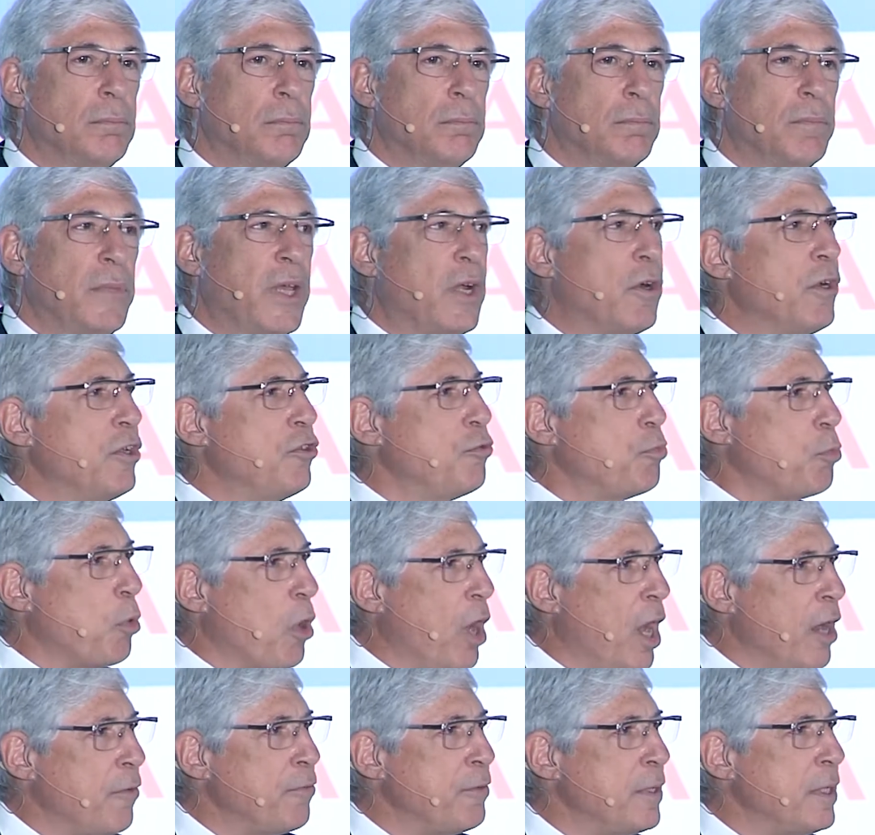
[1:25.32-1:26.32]
There is
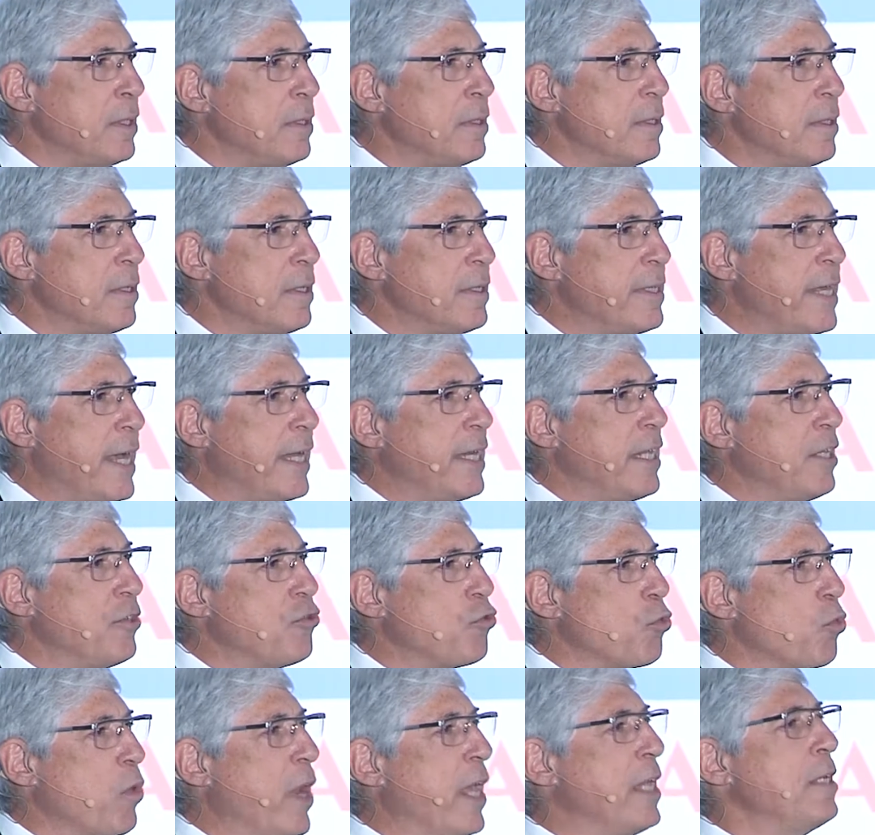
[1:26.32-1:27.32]
profit that is
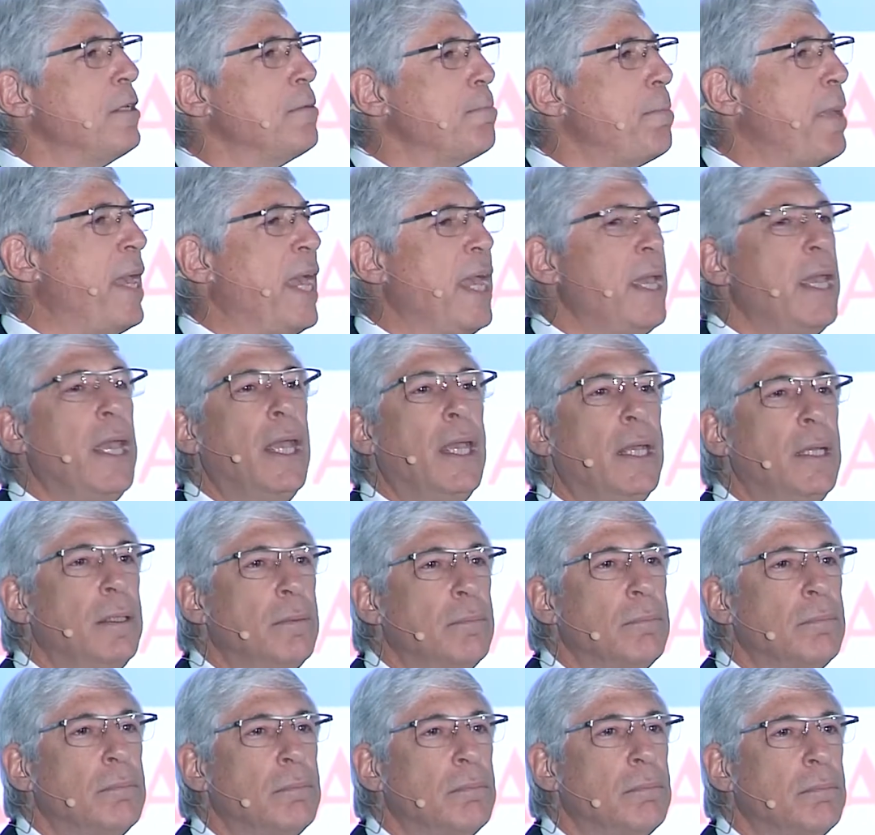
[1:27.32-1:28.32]
rent-paying,
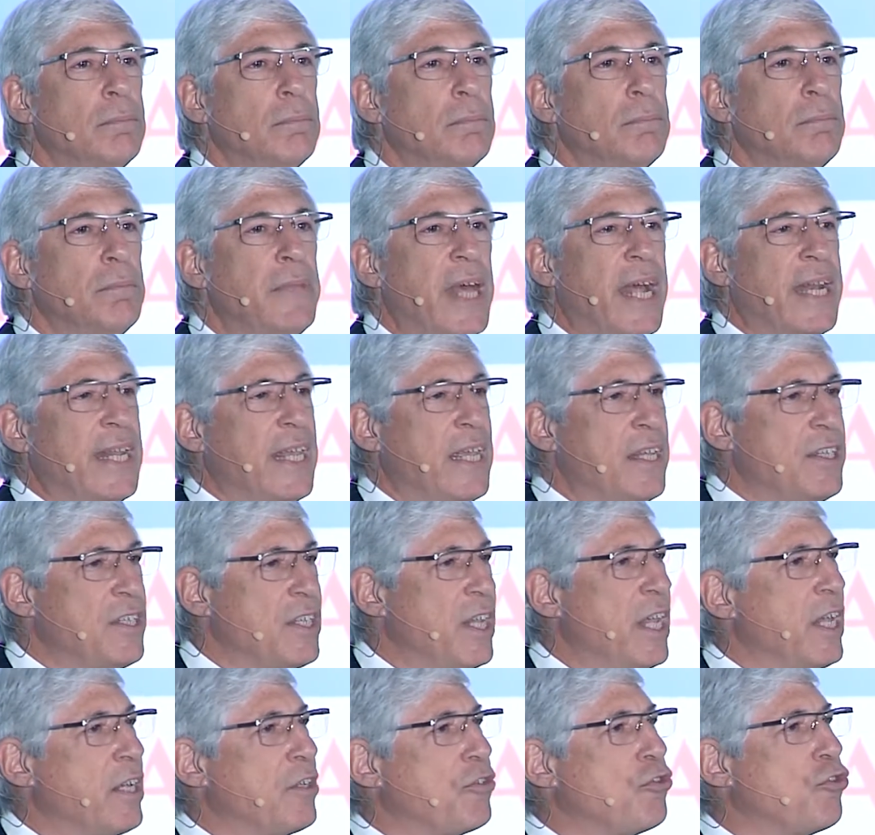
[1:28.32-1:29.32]
that is
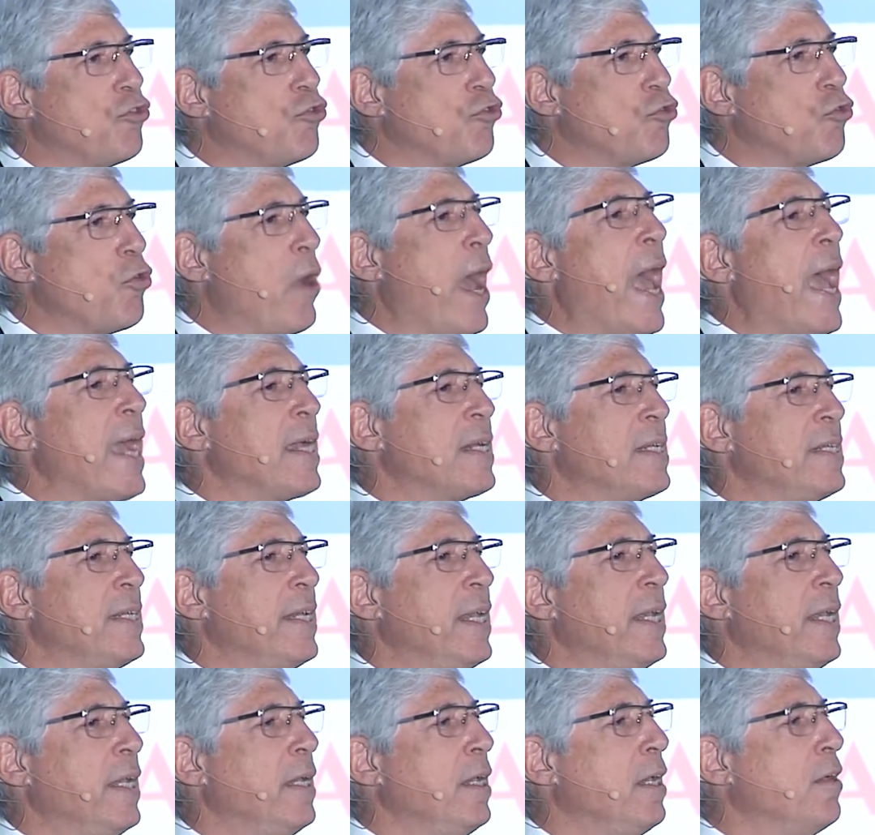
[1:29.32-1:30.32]

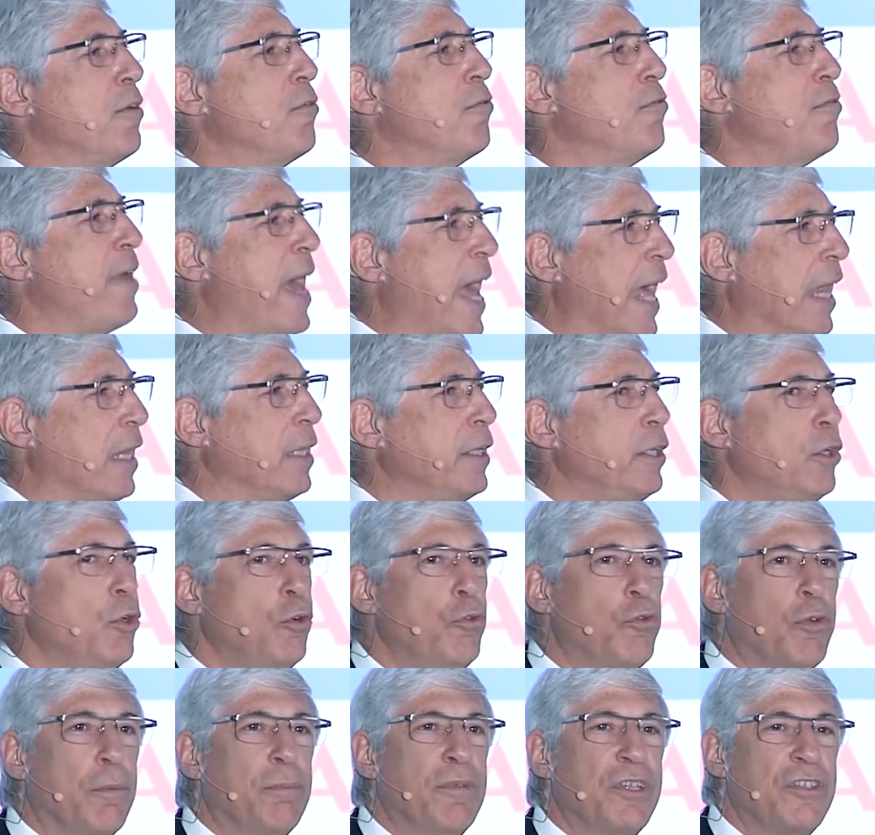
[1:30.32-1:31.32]
extracting value
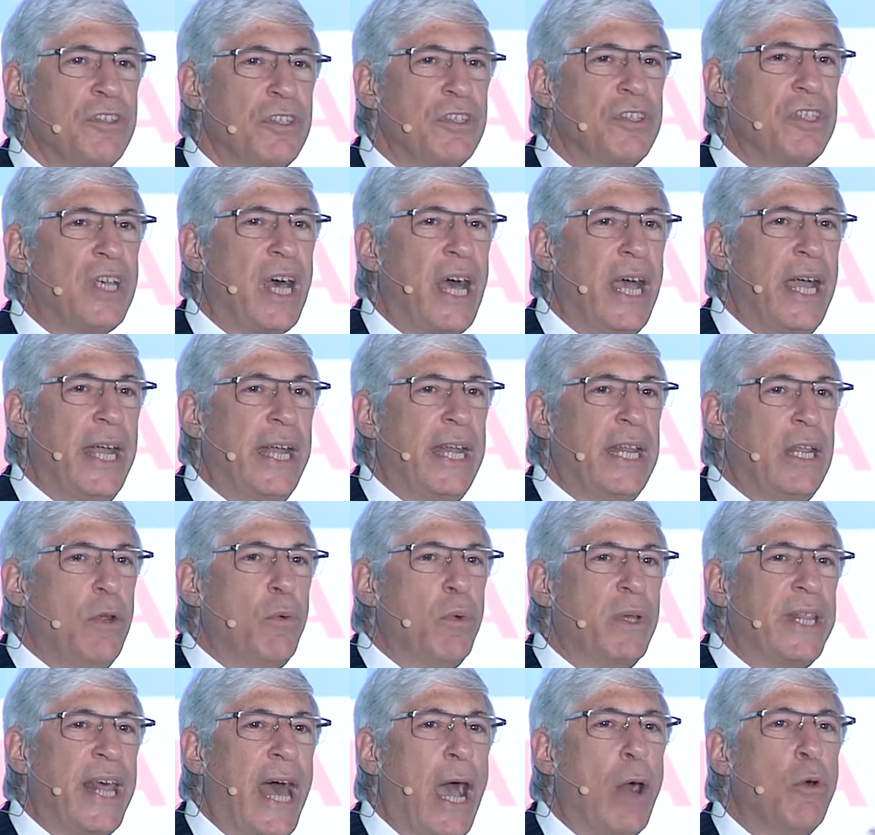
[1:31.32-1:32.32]
from a society
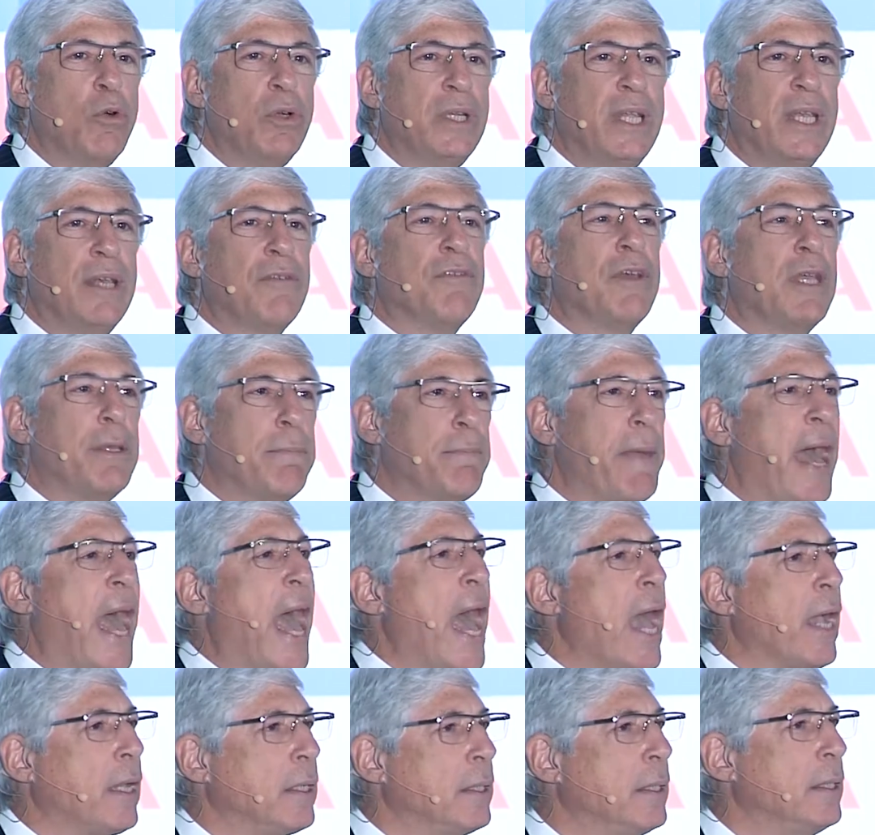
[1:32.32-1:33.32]
without giving
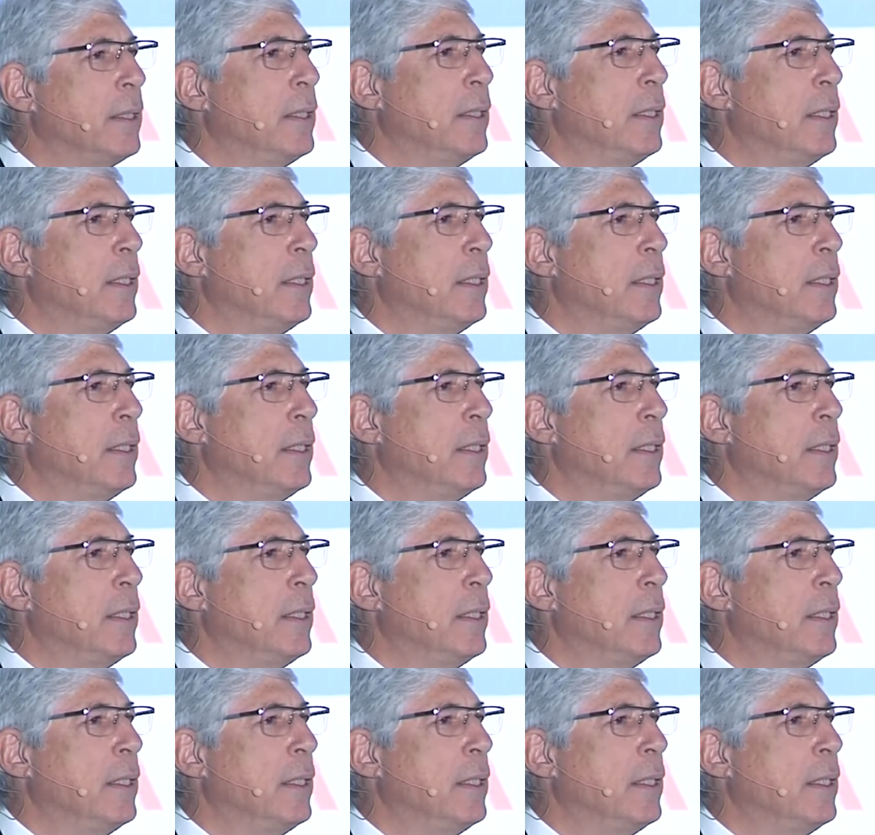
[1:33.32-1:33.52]
back,